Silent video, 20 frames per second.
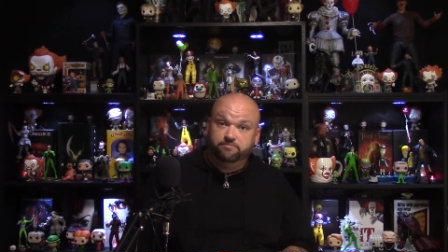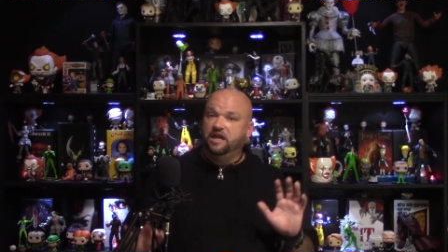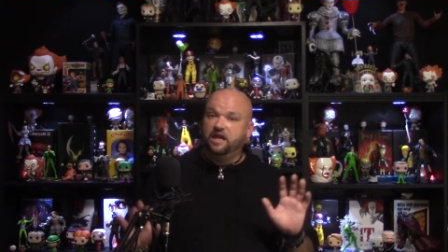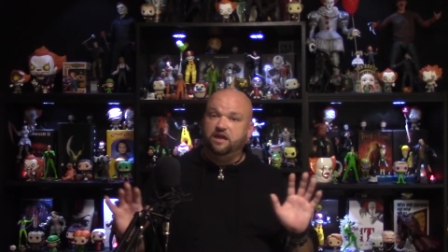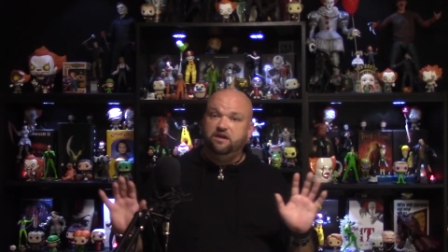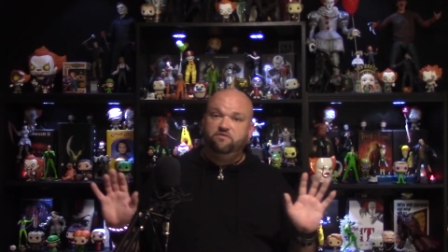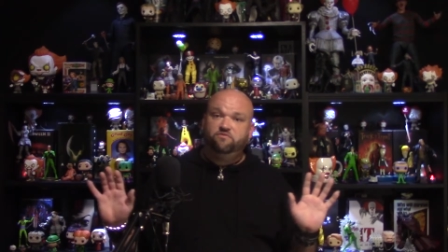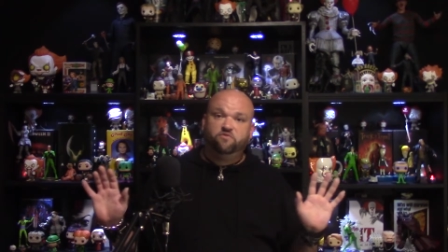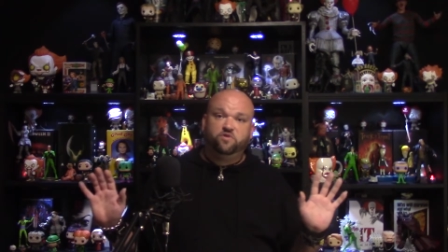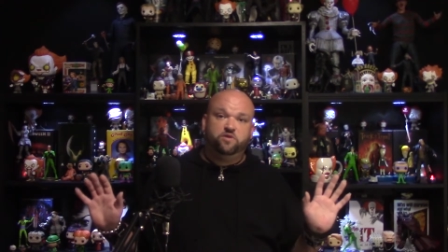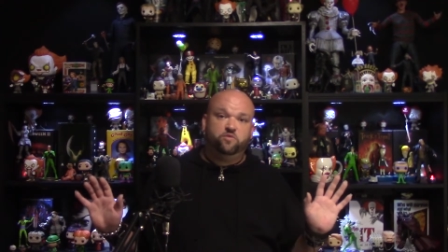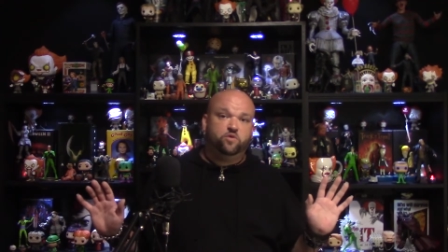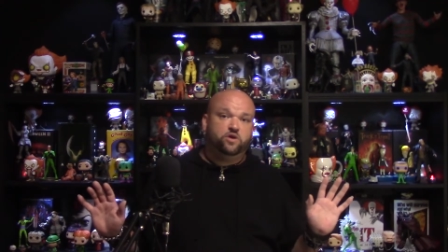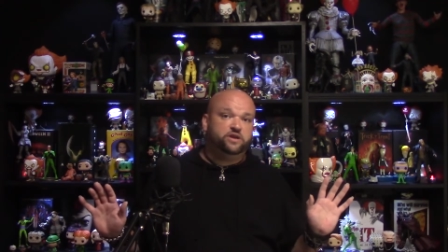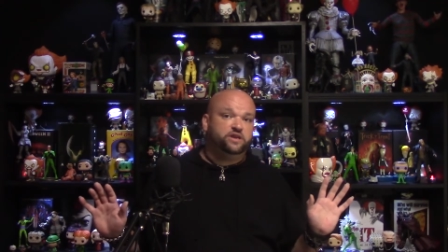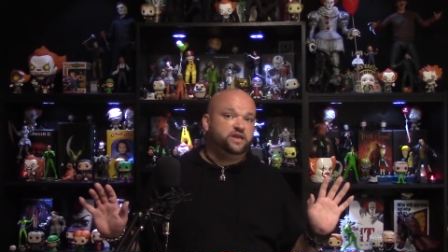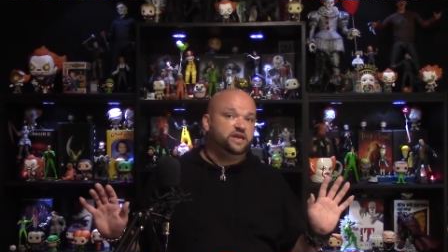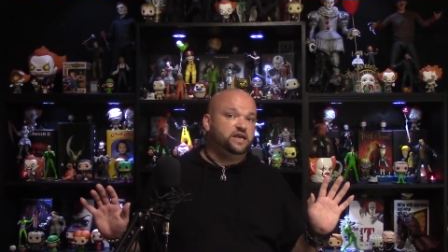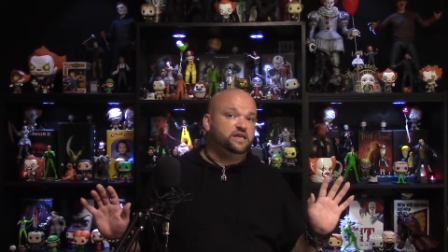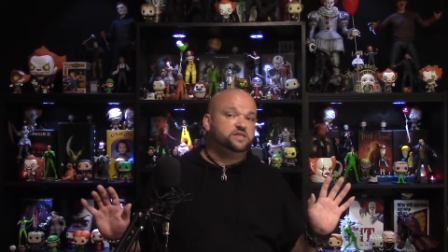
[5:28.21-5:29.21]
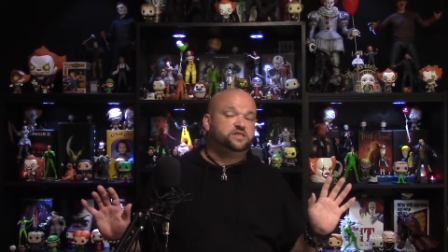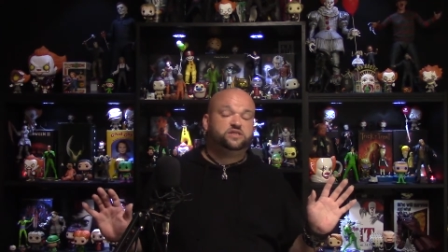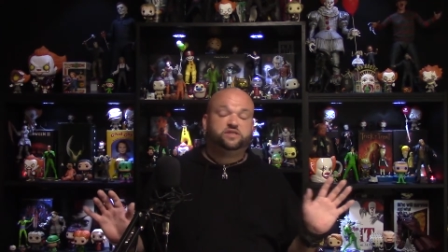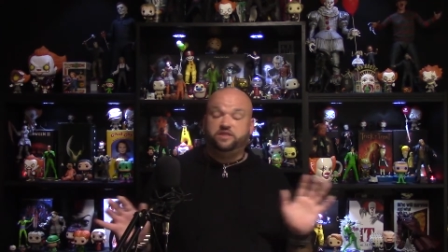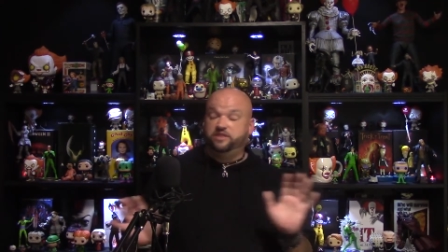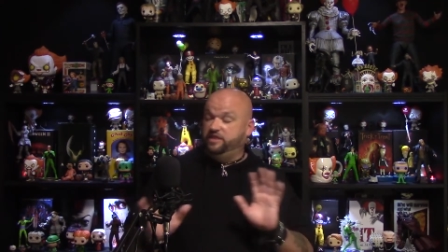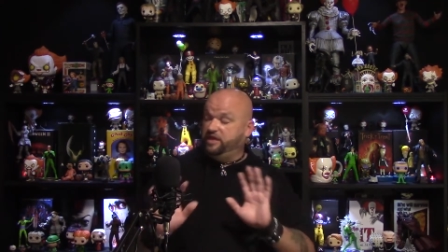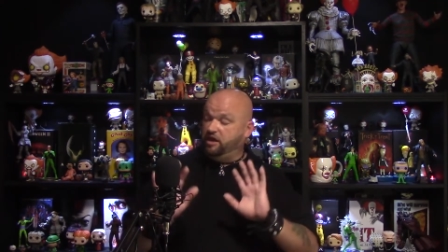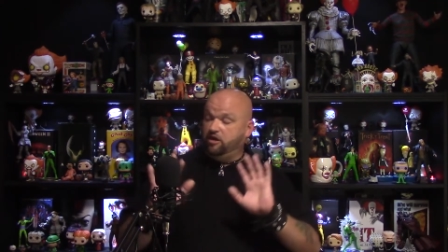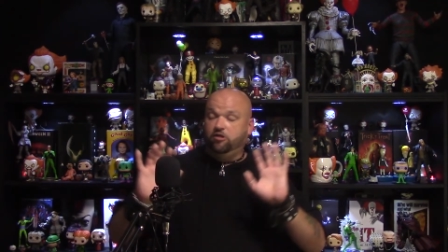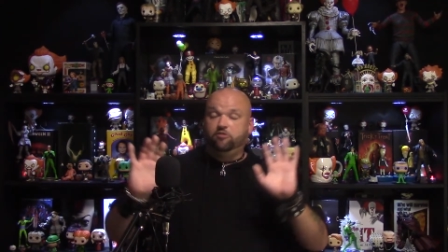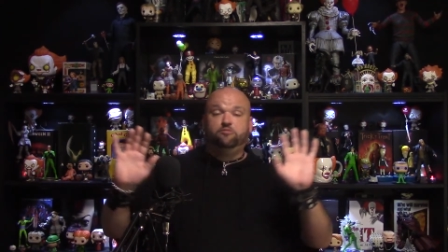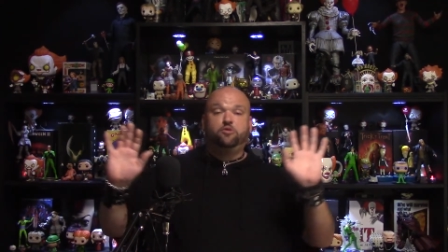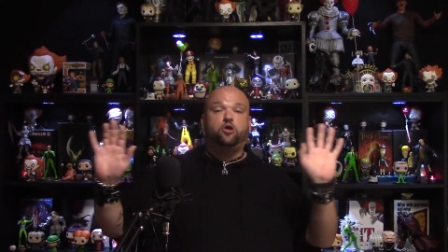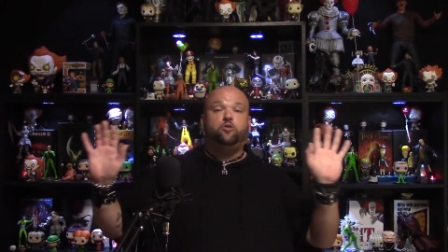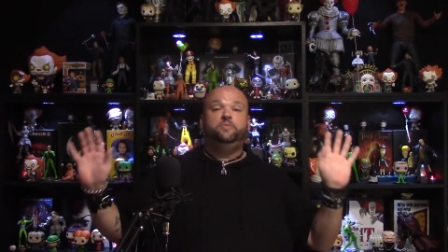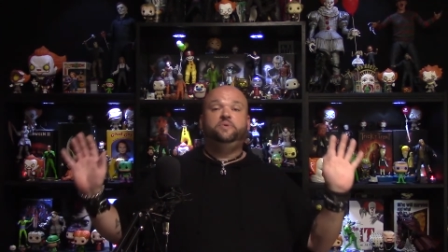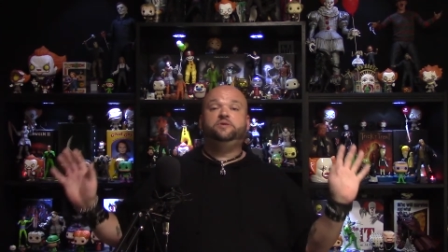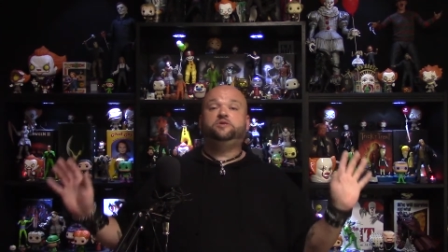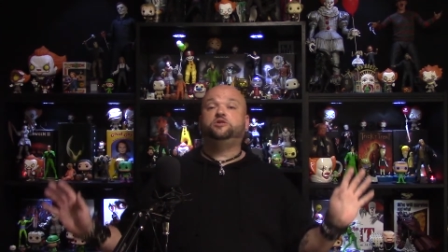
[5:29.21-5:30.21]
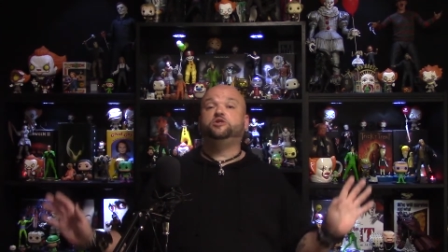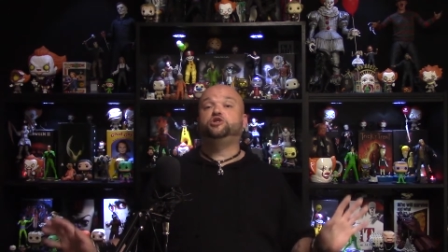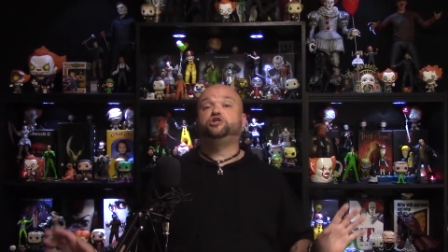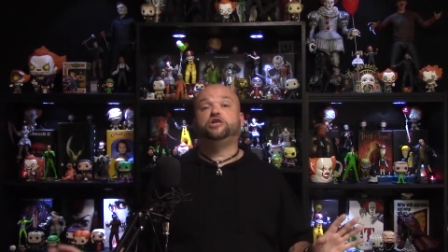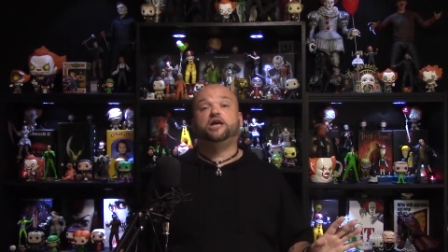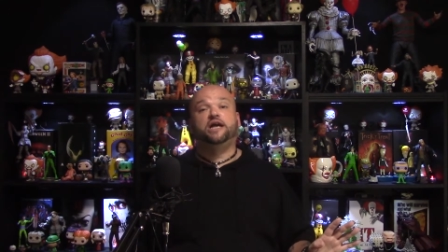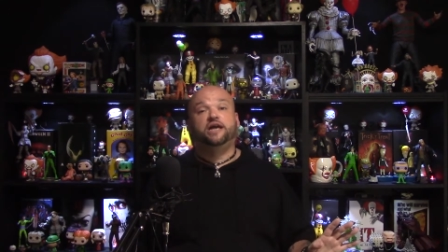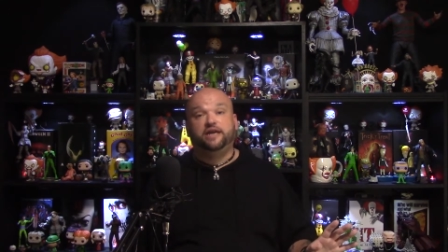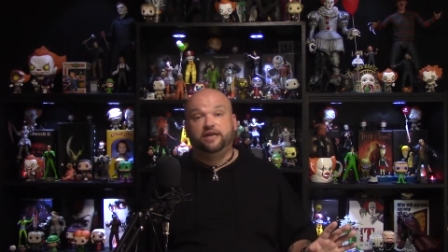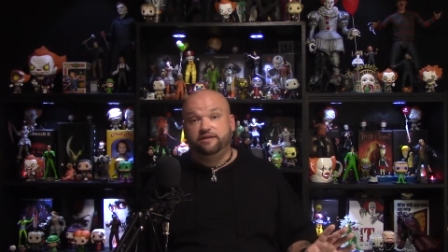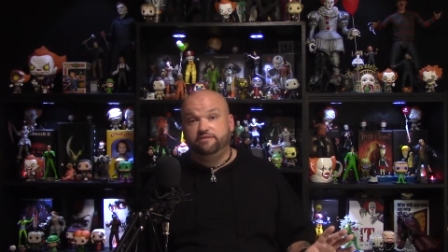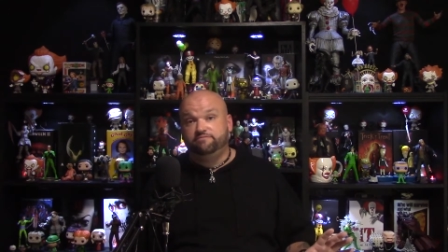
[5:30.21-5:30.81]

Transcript: Everyone gets their moment to shine,